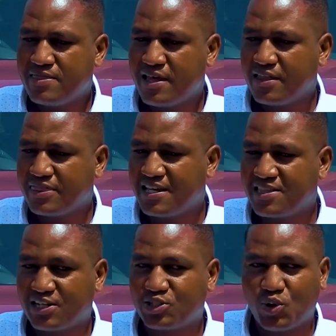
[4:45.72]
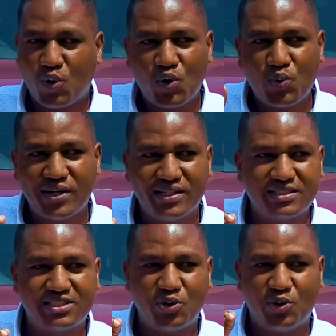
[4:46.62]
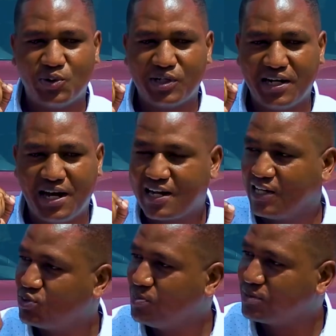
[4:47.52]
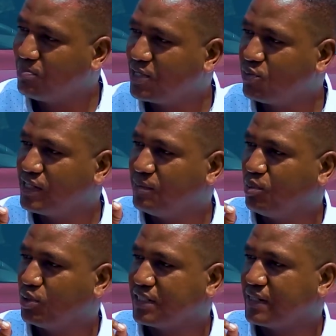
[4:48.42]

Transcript: The other thing that's always on a customer's mind when importing,